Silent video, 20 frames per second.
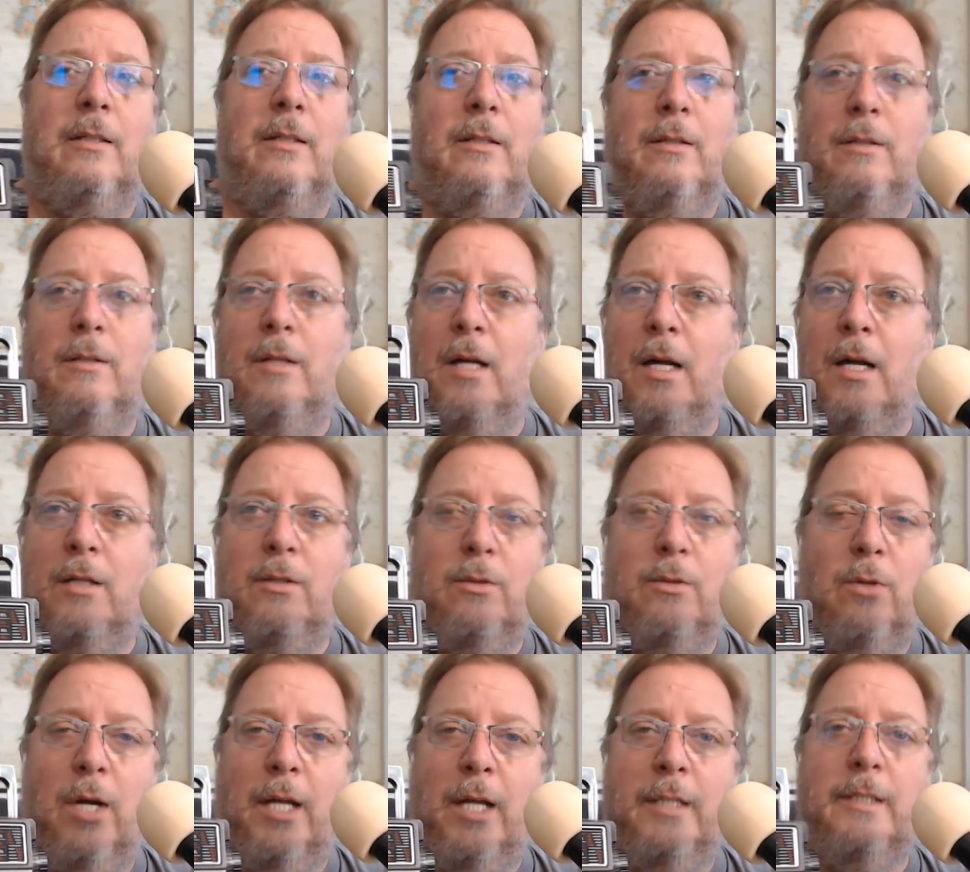not
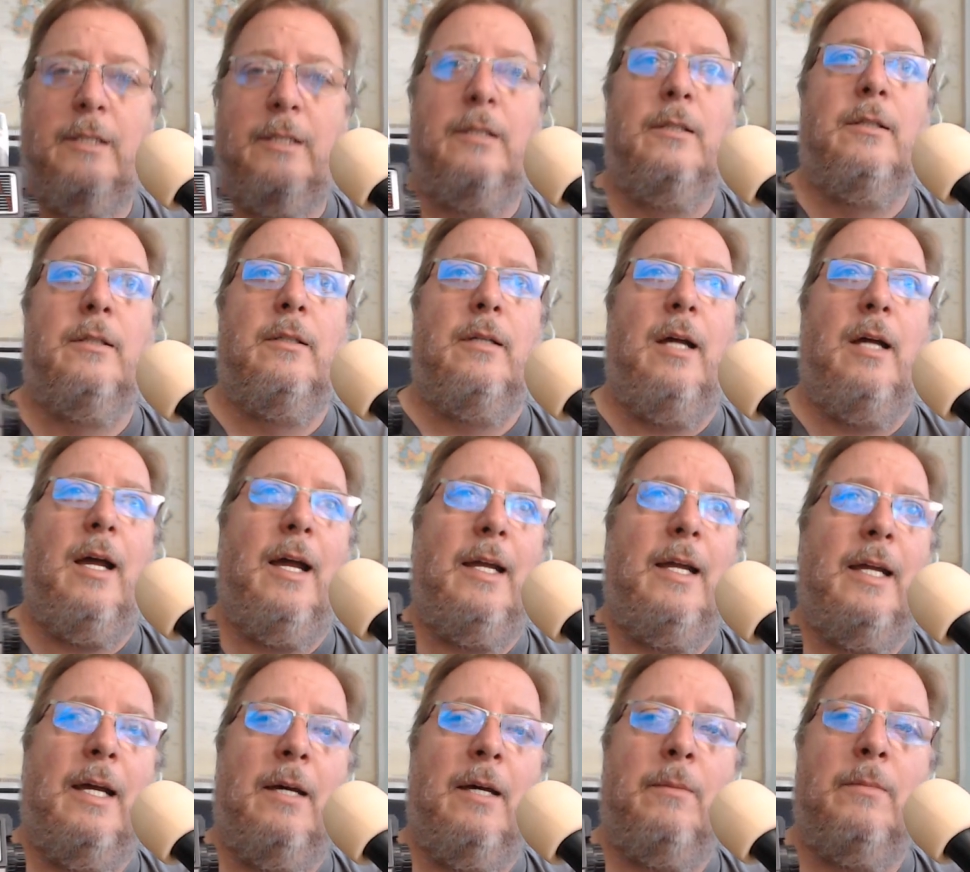great.
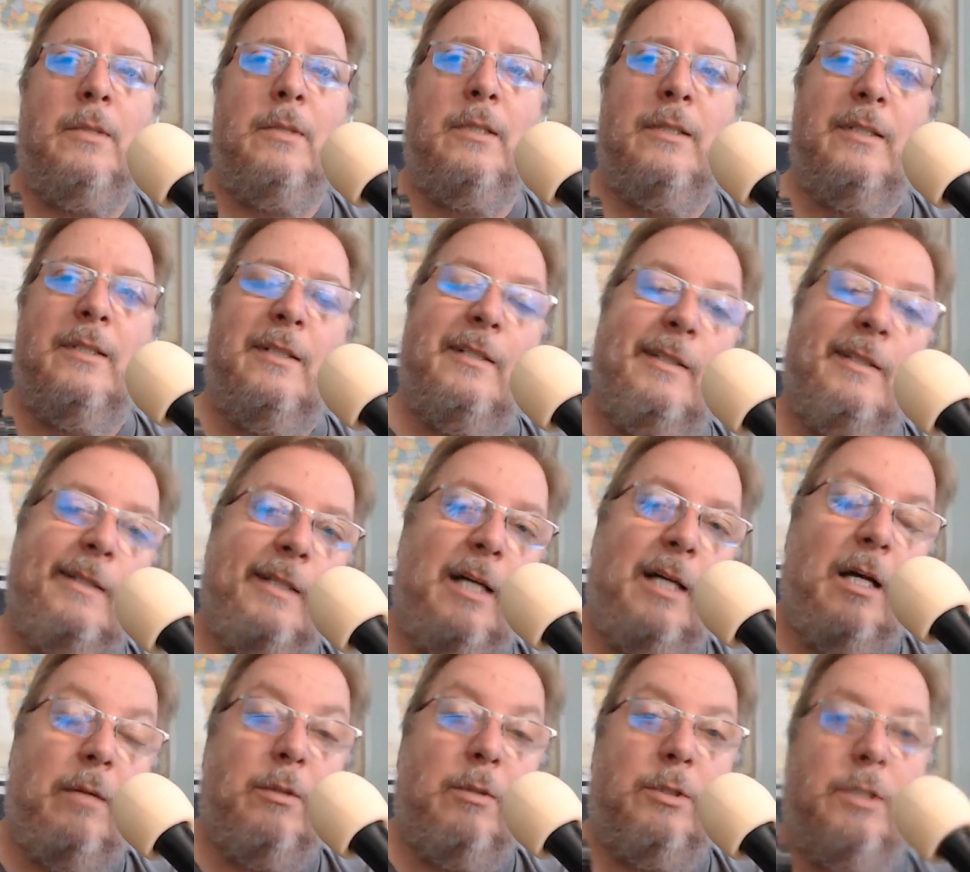AM,
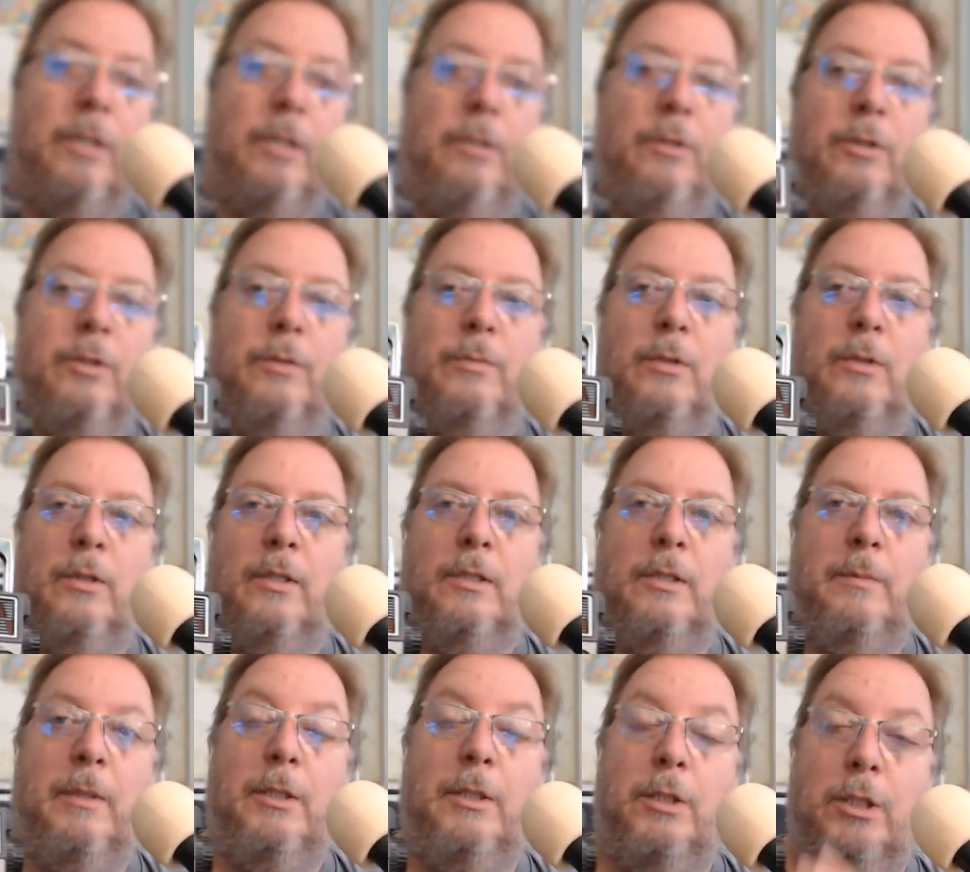almost unusable,
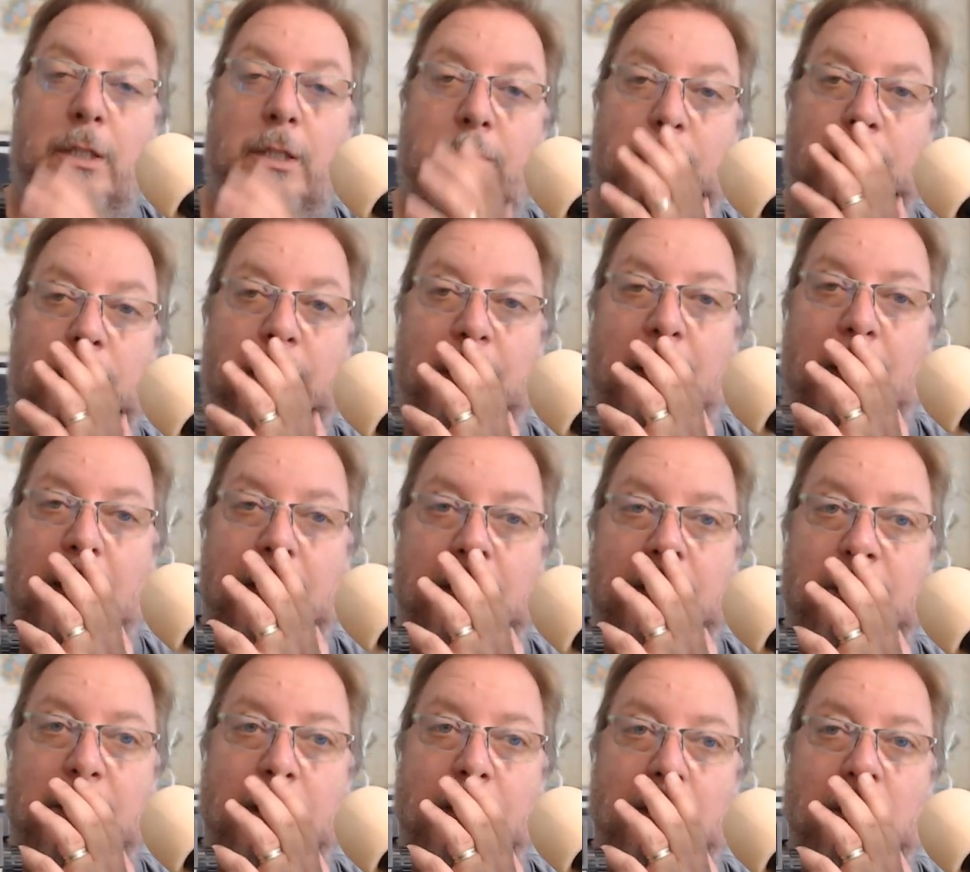especially for
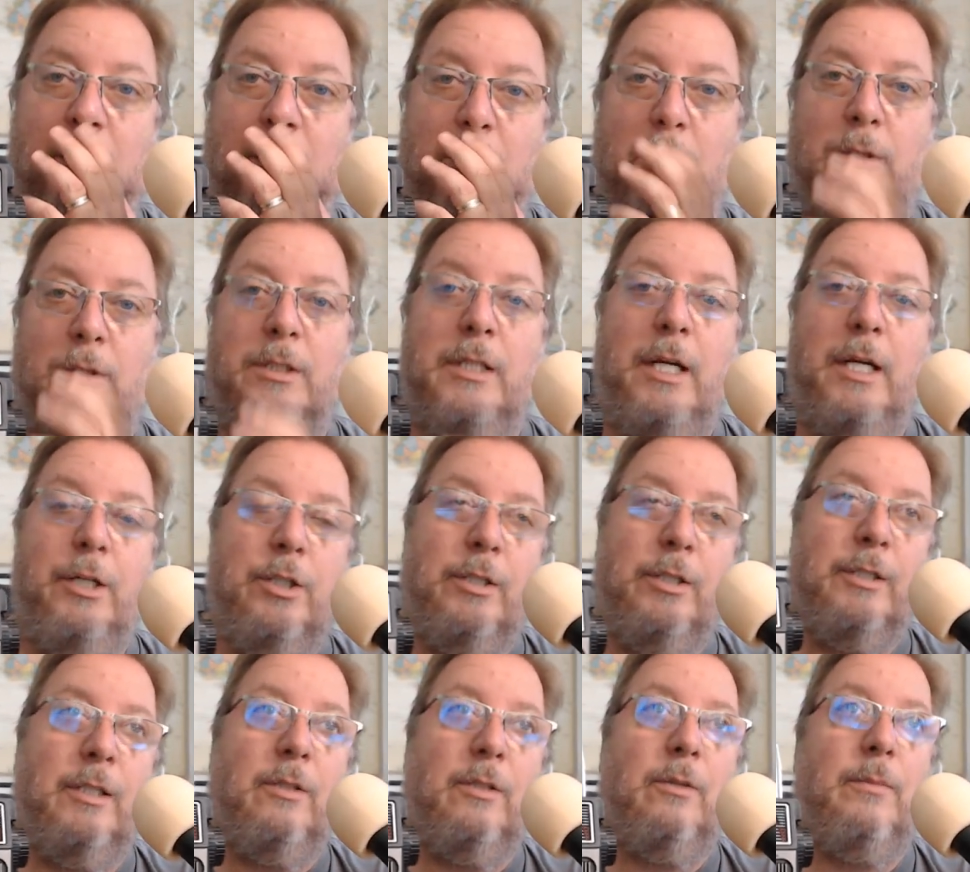DX. On local
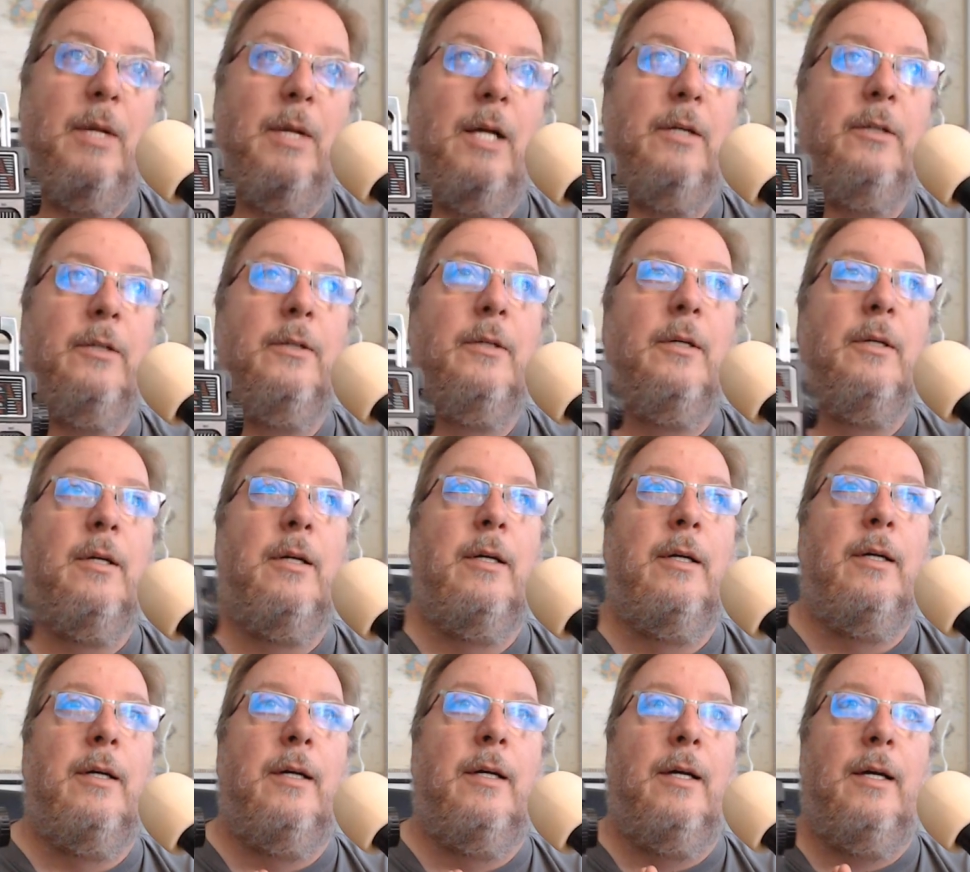stations, a little better.
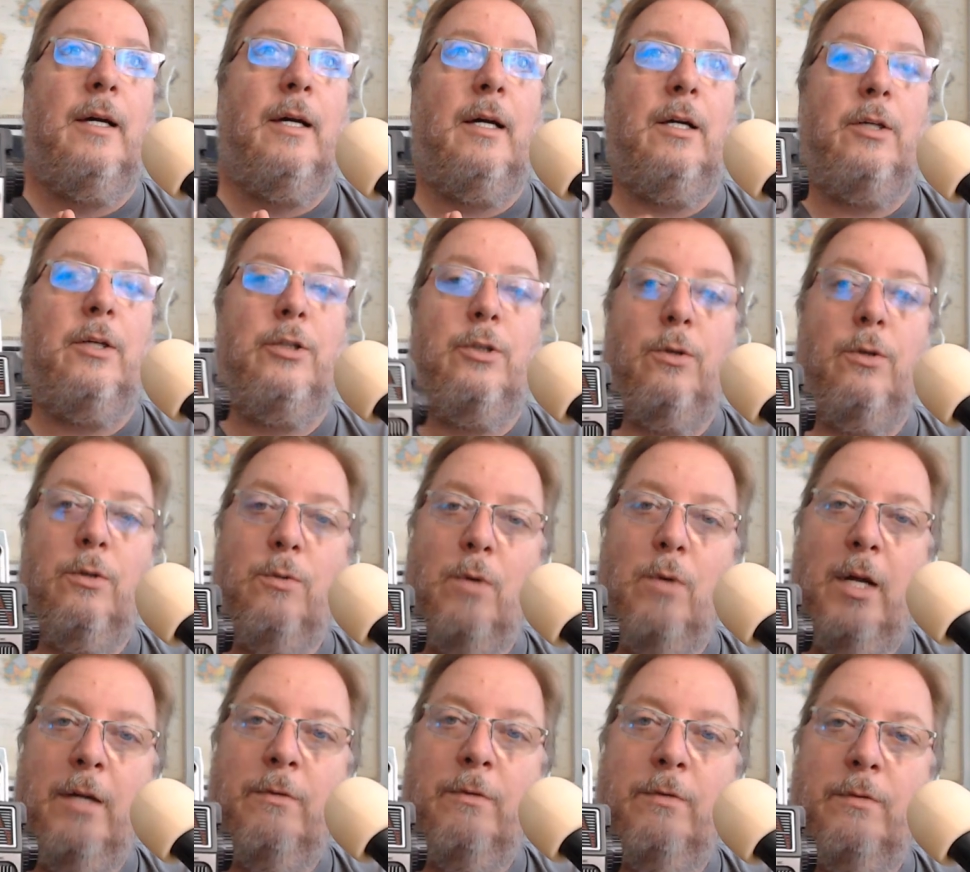Uh,
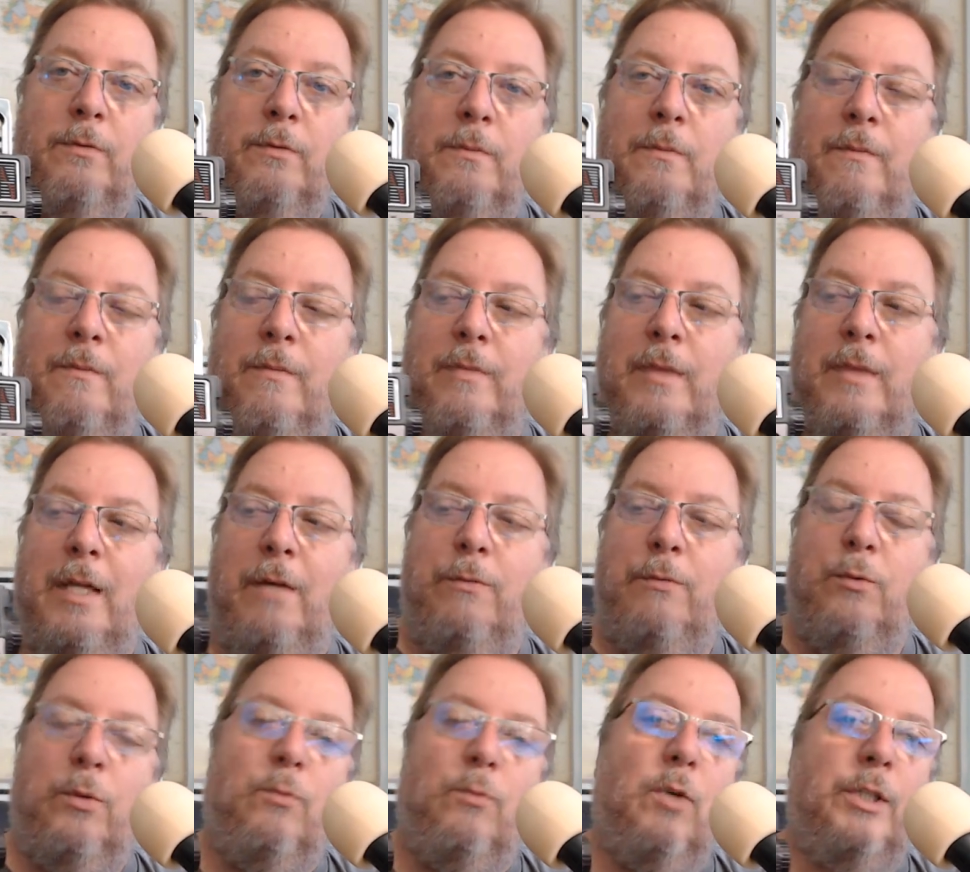shortwave,
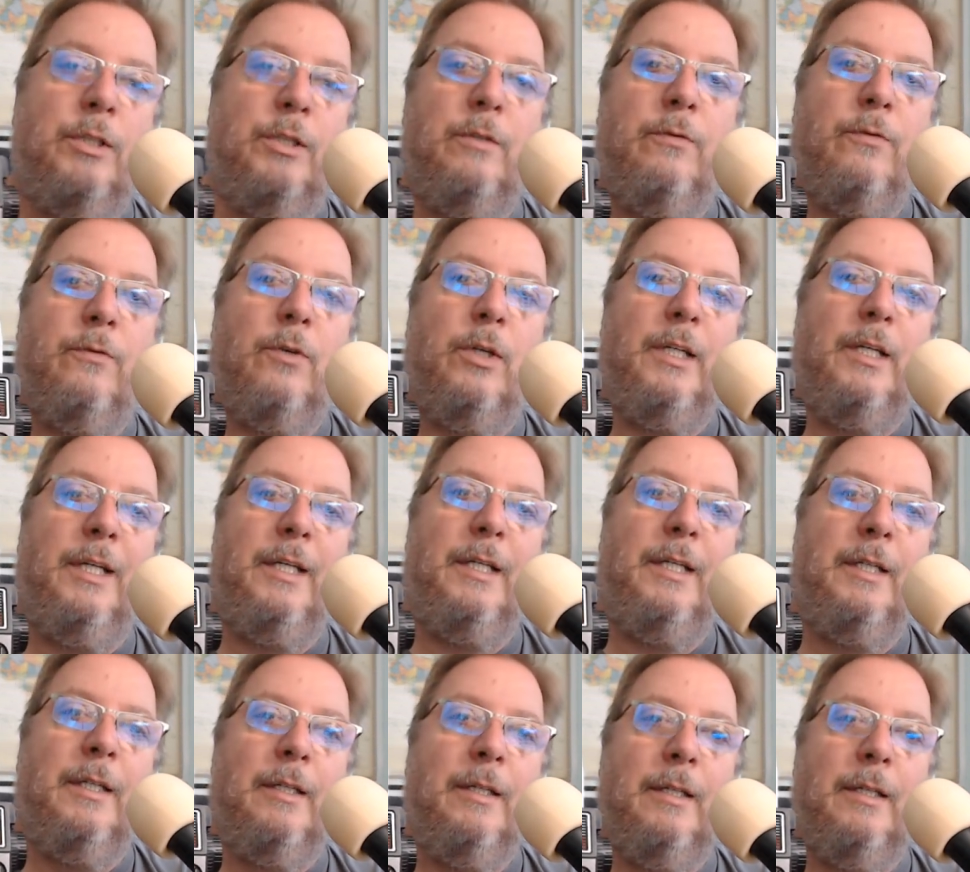if it wasn't for the